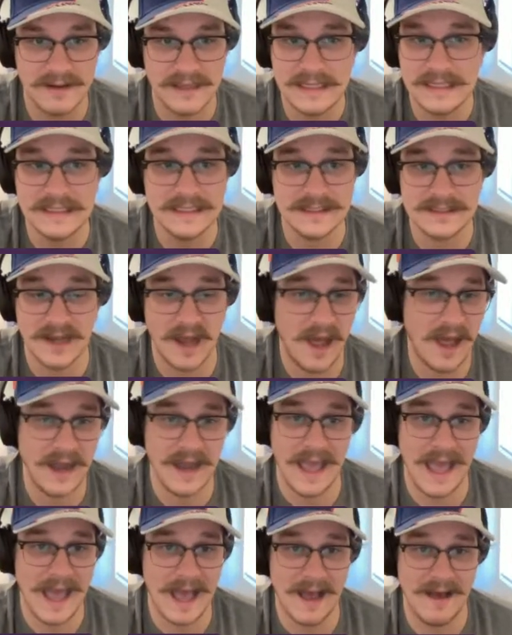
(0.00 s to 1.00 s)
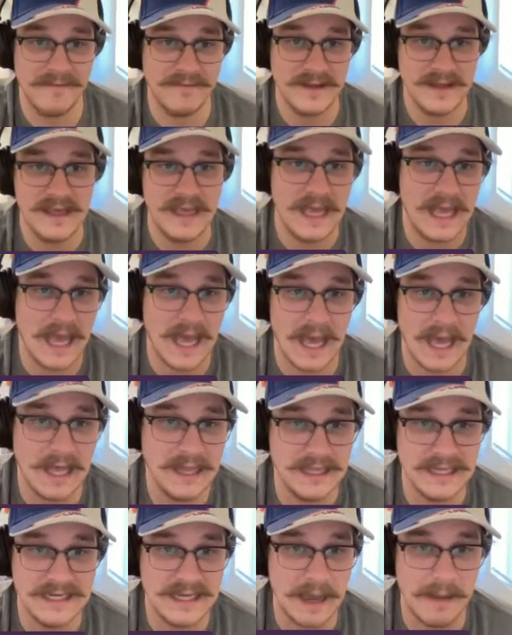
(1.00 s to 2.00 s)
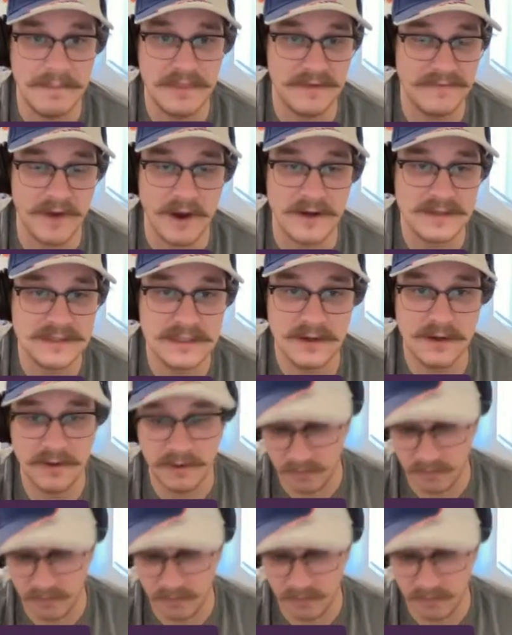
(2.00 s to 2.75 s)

he does not have the depth of arsenal